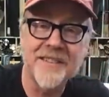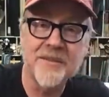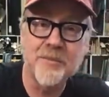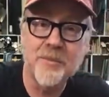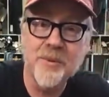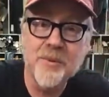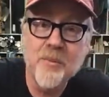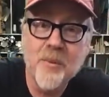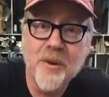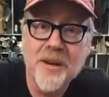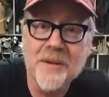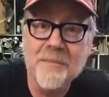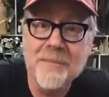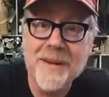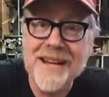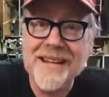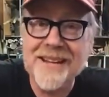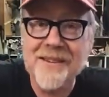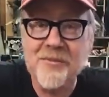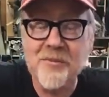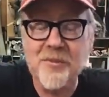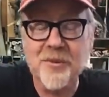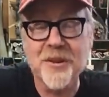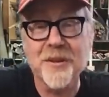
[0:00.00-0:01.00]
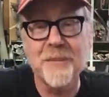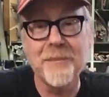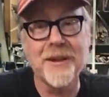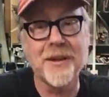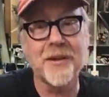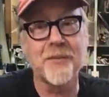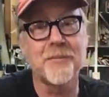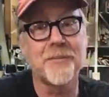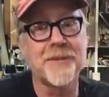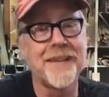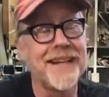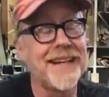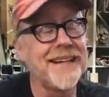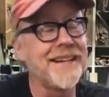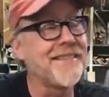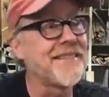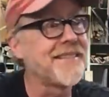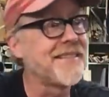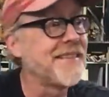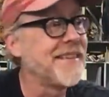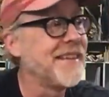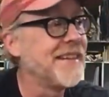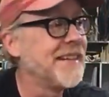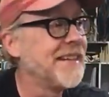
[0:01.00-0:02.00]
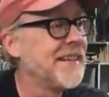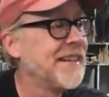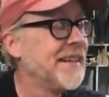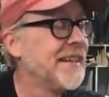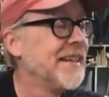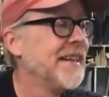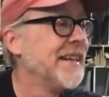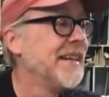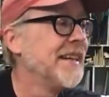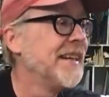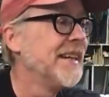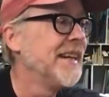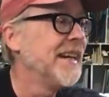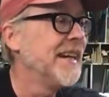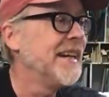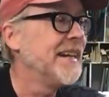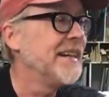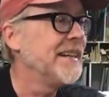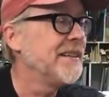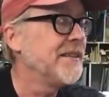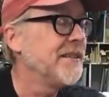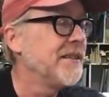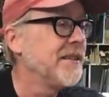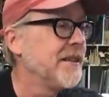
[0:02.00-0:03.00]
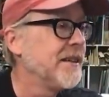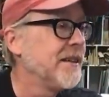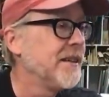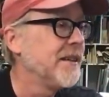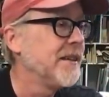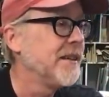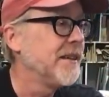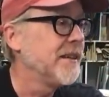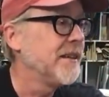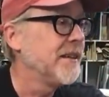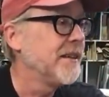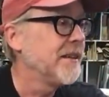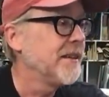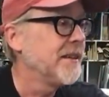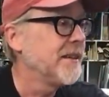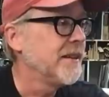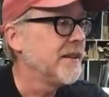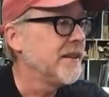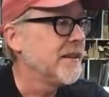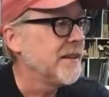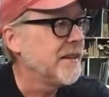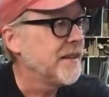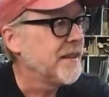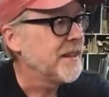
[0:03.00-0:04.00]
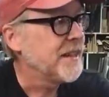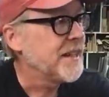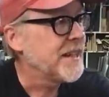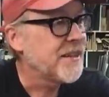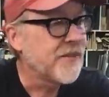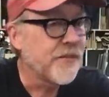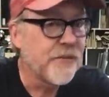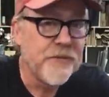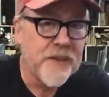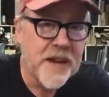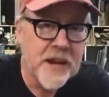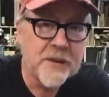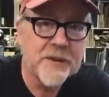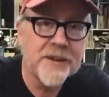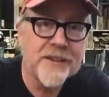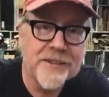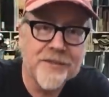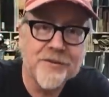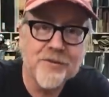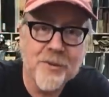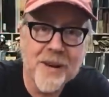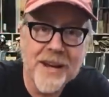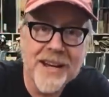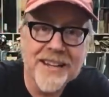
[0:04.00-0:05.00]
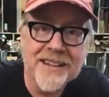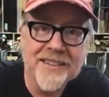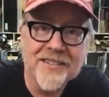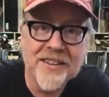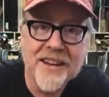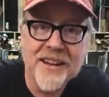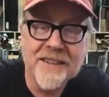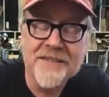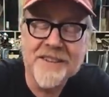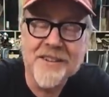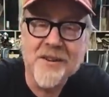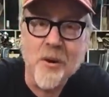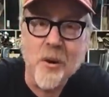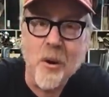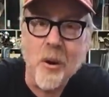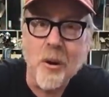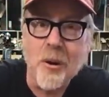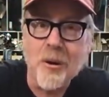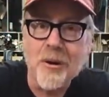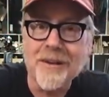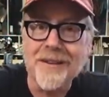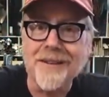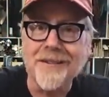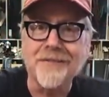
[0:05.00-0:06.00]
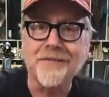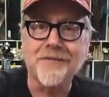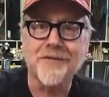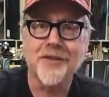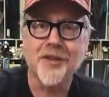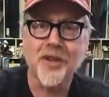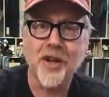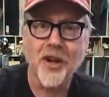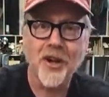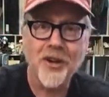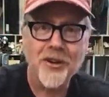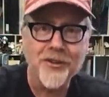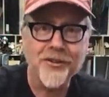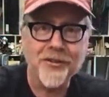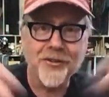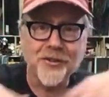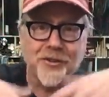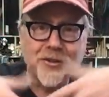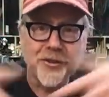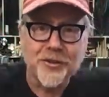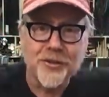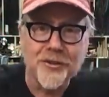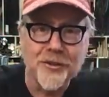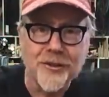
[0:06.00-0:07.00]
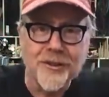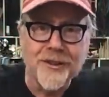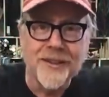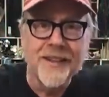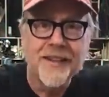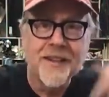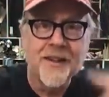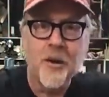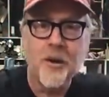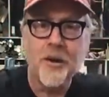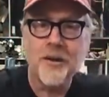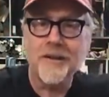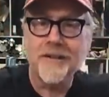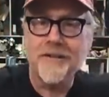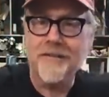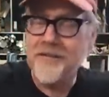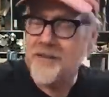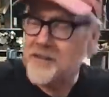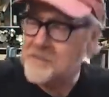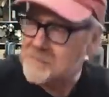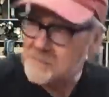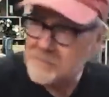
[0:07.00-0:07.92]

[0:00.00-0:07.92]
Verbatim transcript: and we want to make the world a better place. And it's very strange having all of culture, all of the